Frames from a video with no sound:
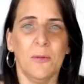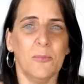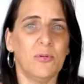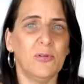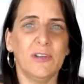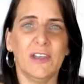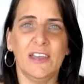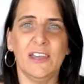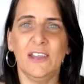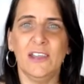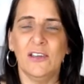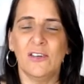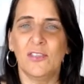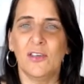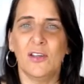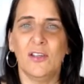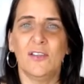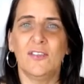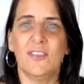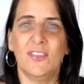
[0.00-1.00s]
put any of
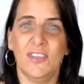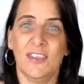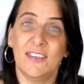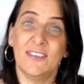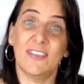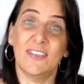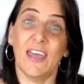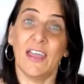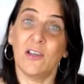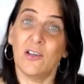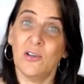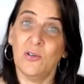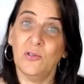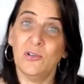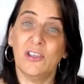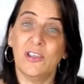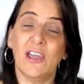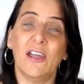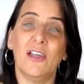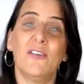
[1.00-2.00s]
those things that
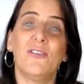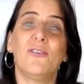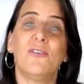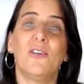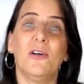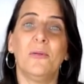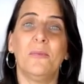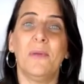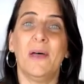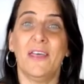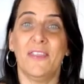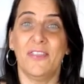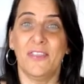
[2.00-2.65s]
could go from